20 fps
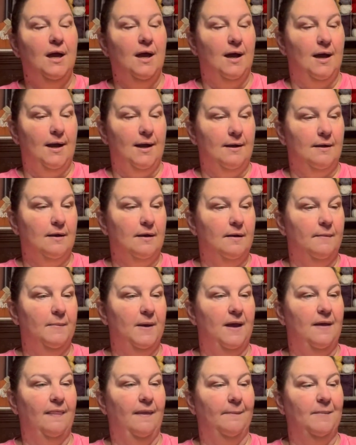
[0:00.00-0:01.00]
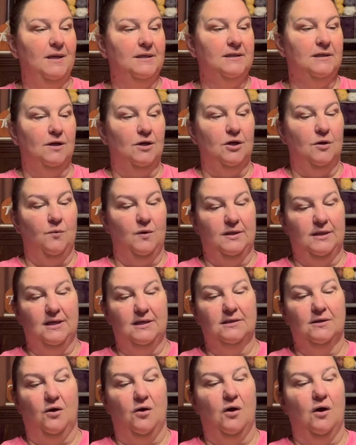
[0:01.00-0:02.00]
And let me tell you what these
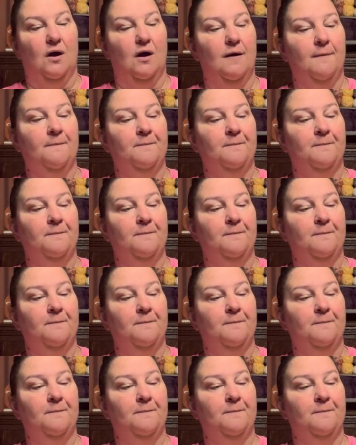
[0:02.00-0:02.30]
are.